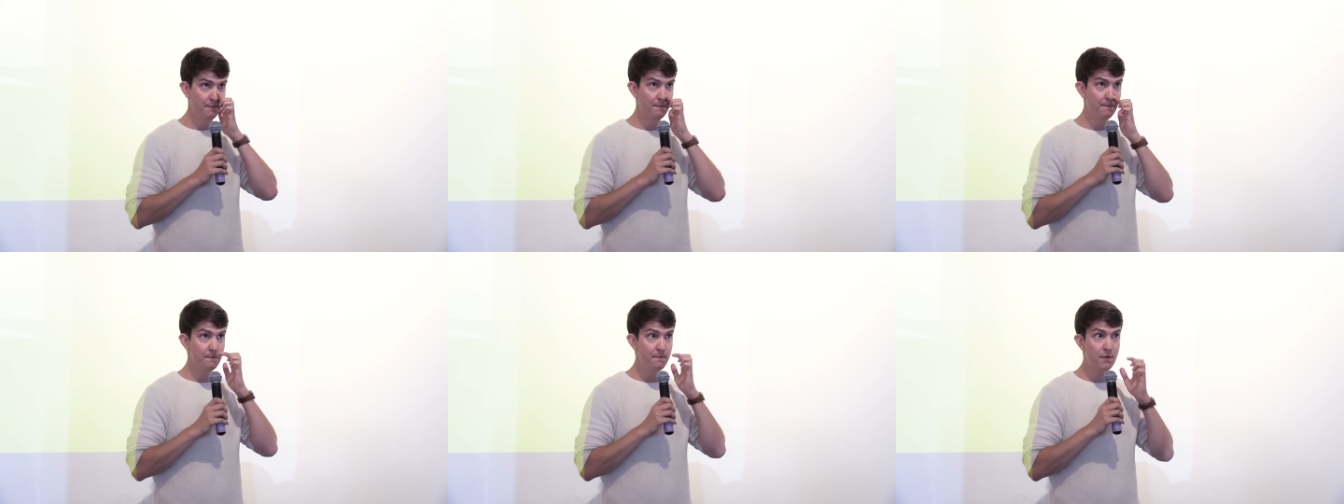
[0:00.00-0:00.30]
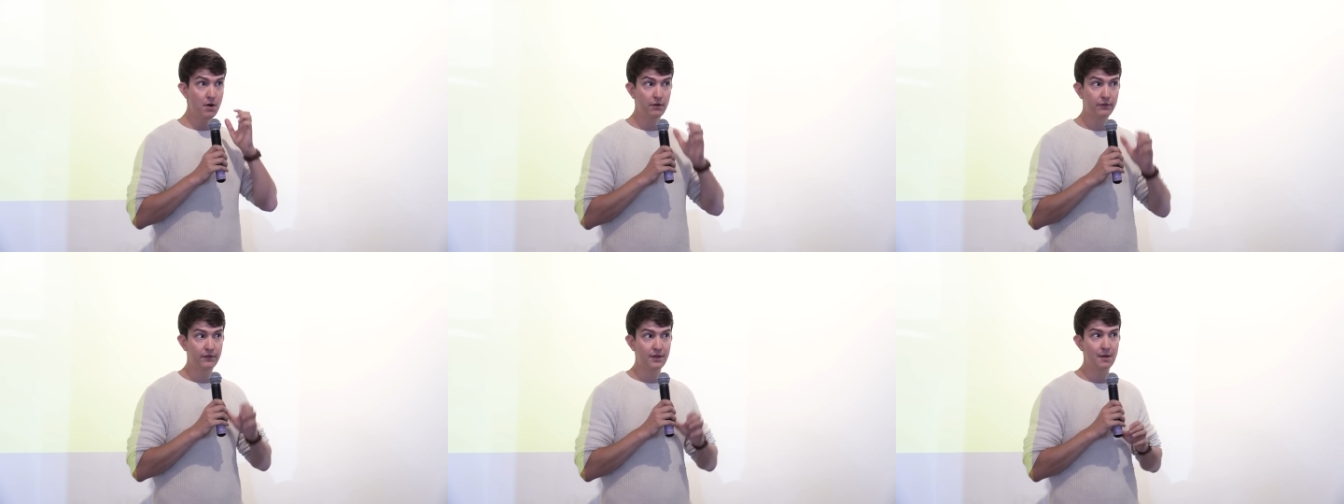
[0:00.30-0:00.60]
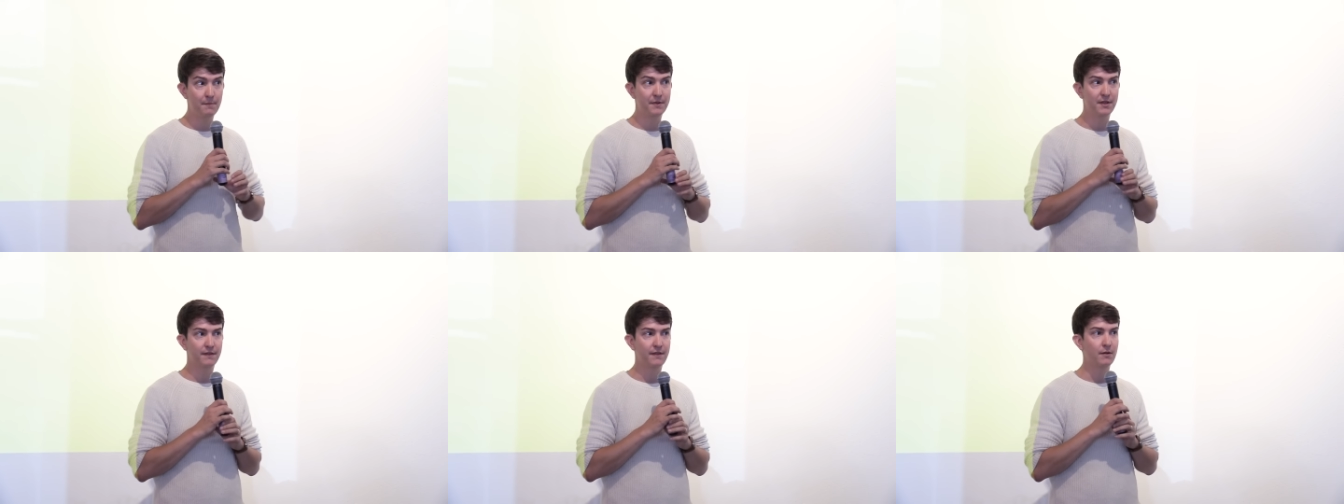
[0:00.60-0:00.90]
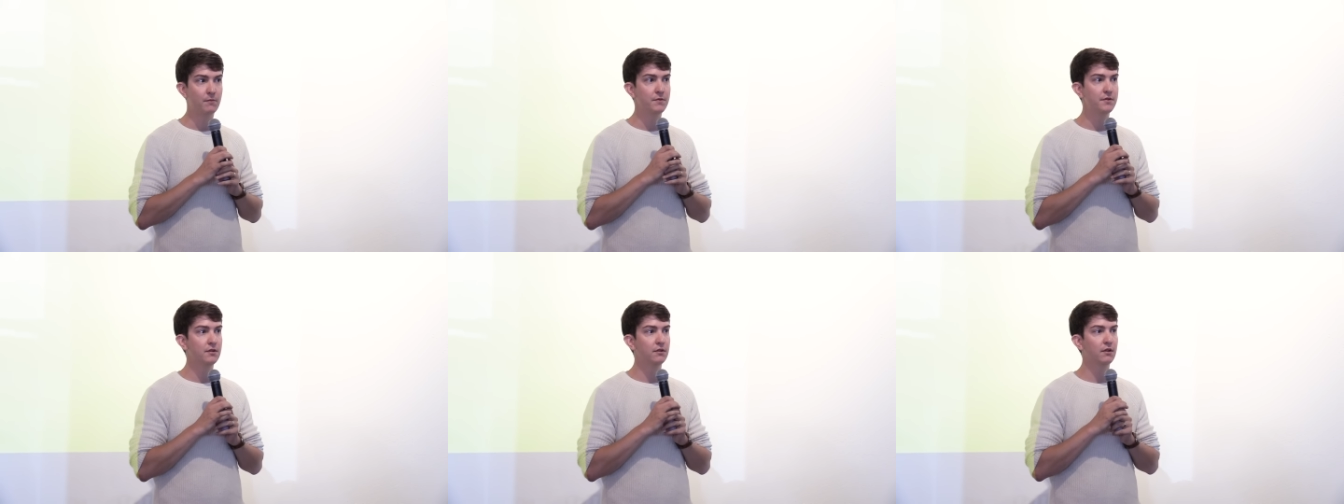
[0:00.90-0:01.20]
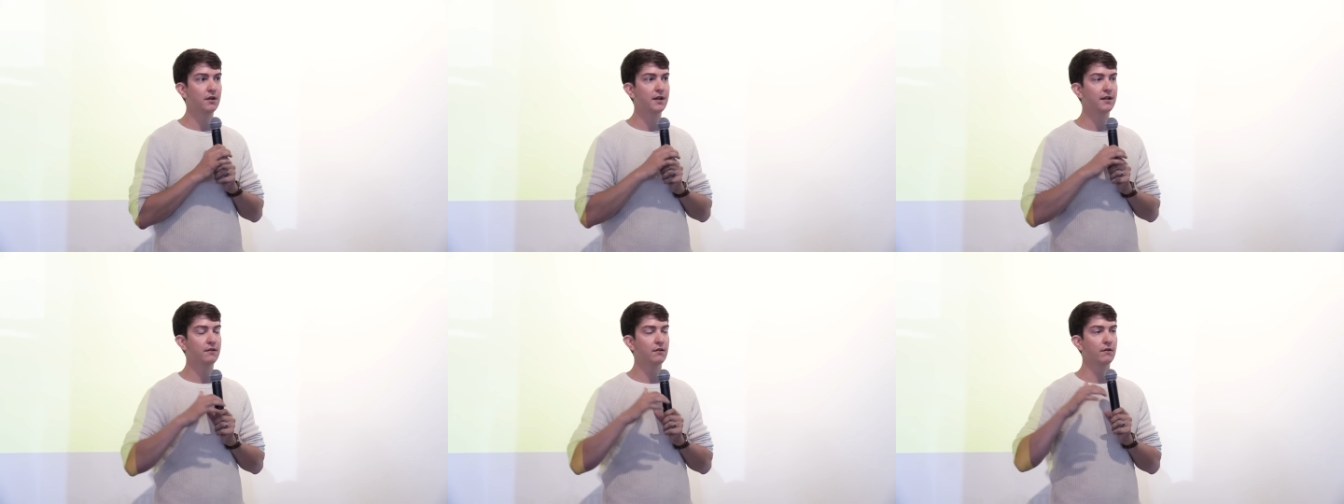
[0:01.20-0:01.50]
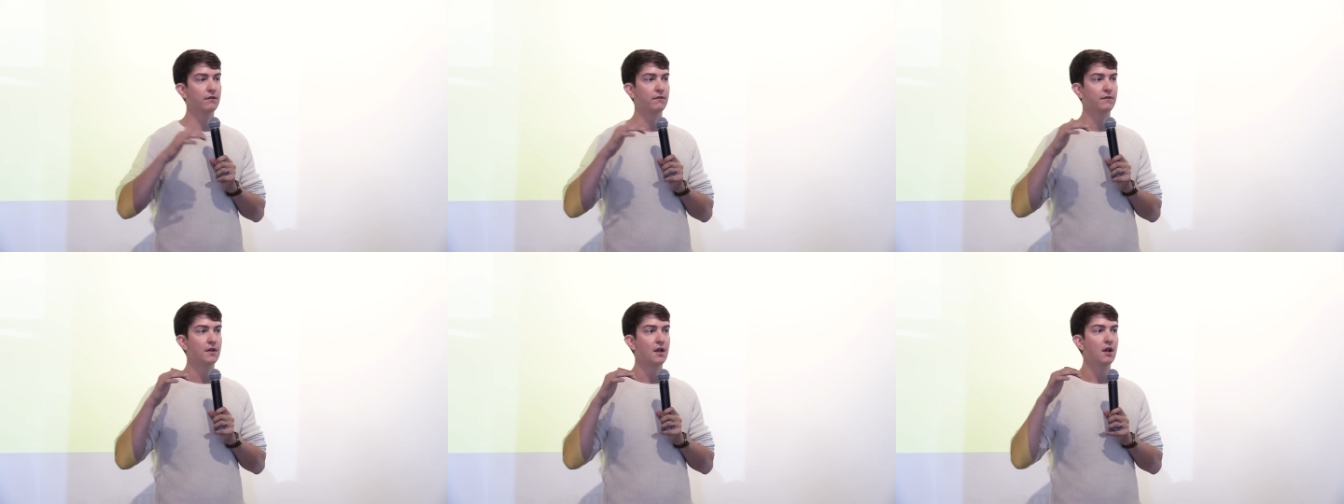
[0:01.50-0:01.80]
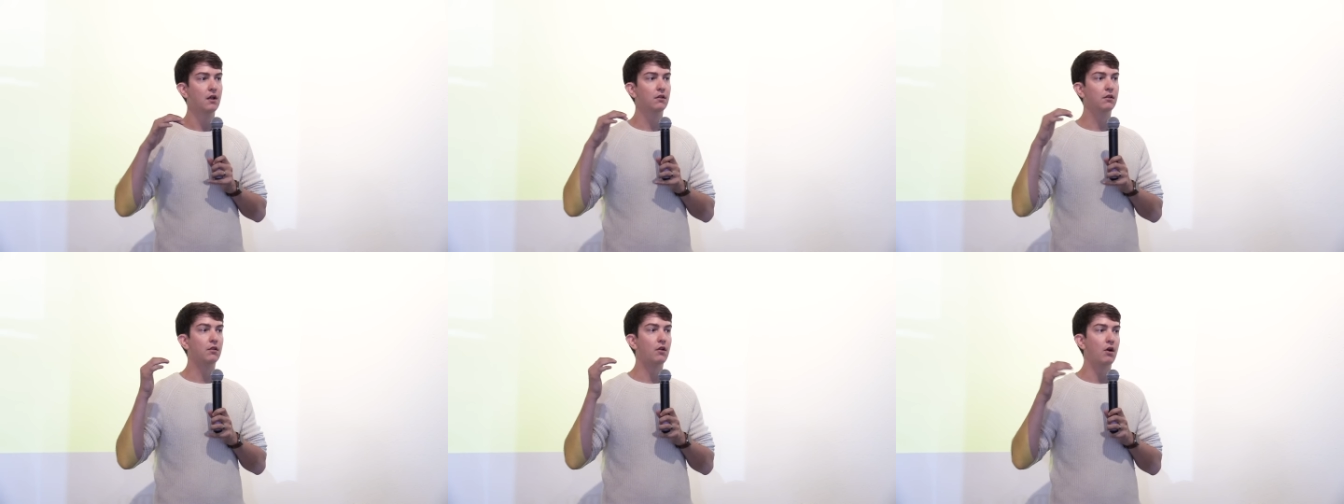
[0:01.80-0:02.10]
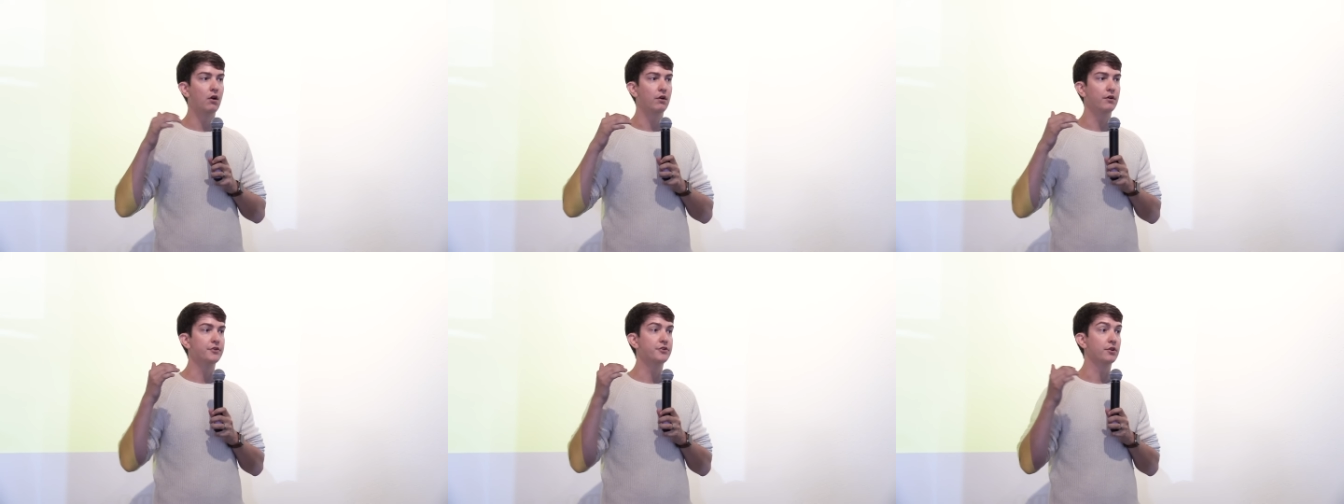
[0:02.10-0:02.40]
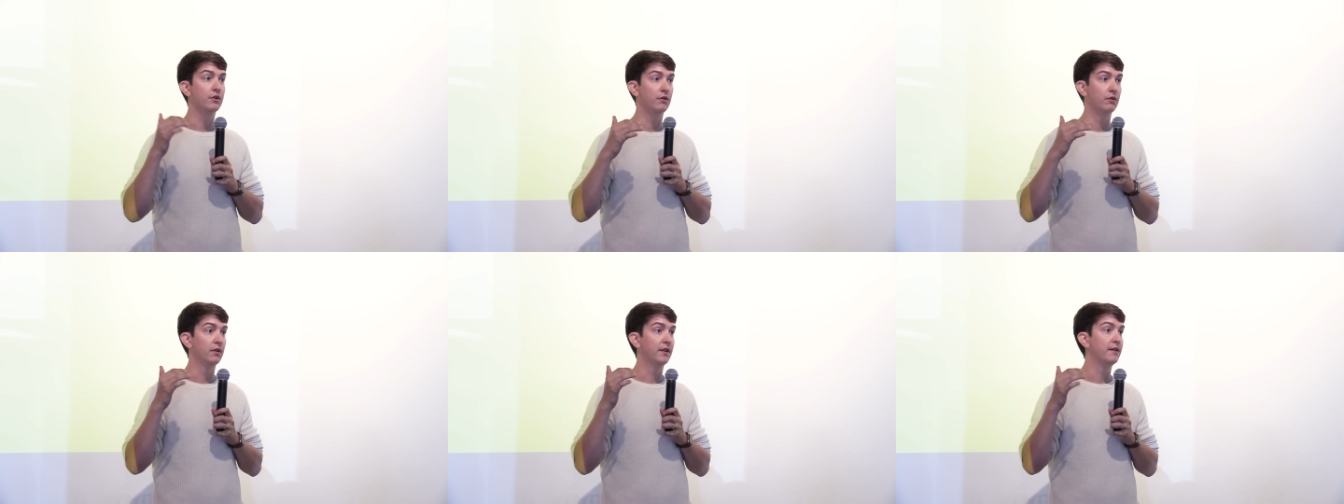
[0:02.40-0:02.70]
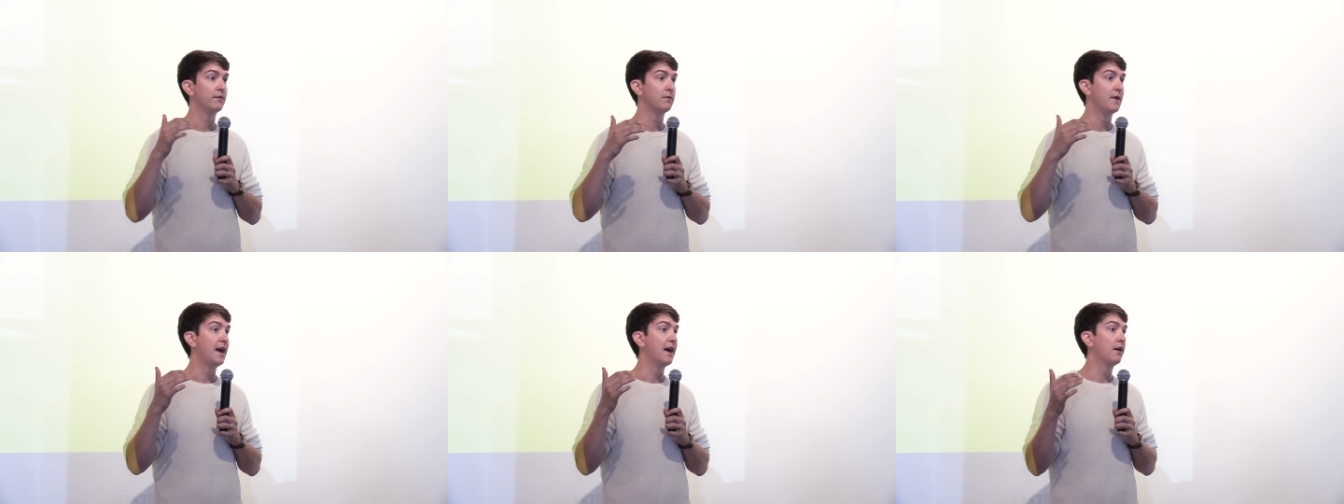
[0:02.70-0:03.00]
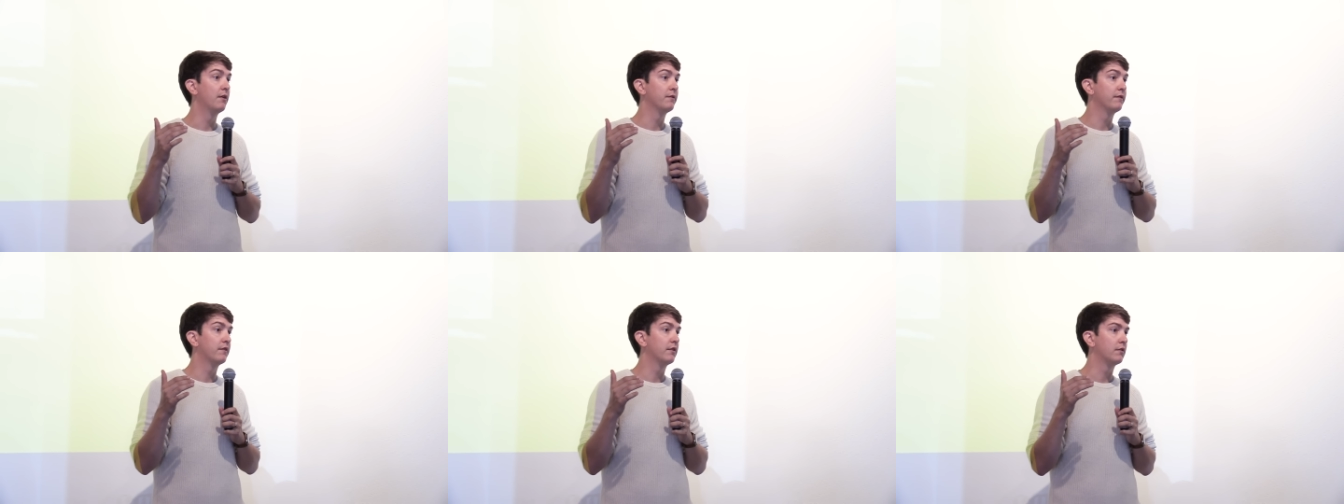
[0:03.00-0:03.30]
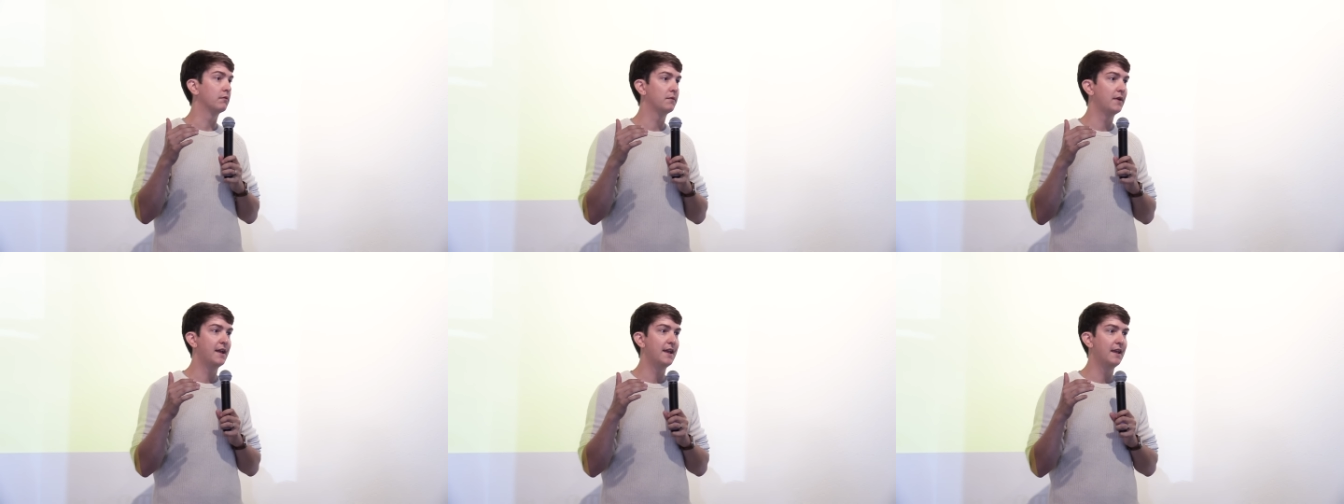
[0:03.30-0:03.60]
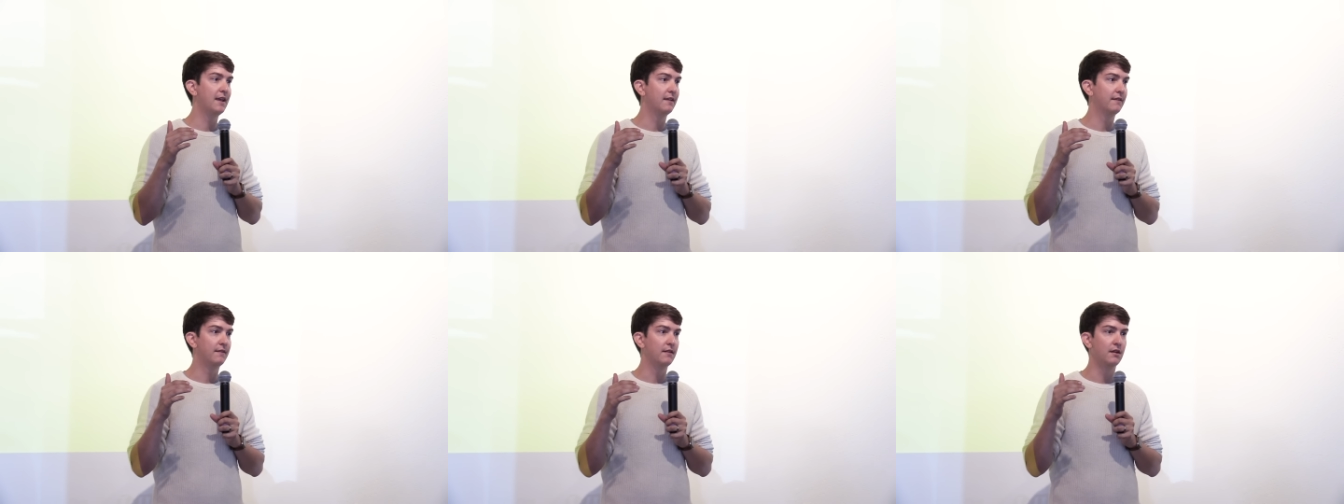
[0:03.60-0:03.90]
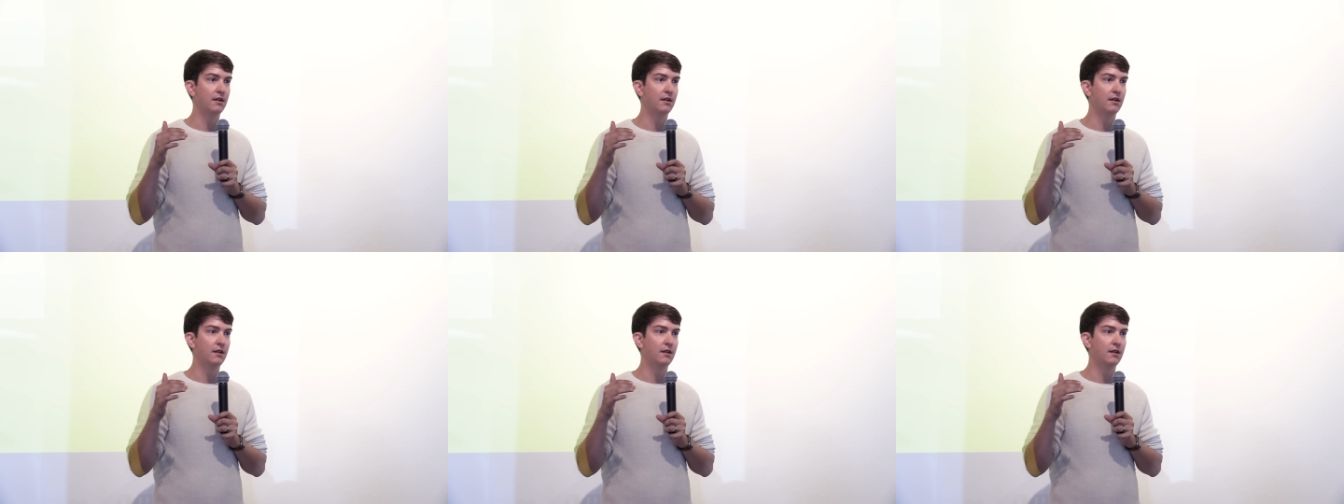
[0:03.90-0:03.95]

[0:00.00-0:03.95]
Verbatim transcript: most companies, like when you look at those large early rounds that are raised,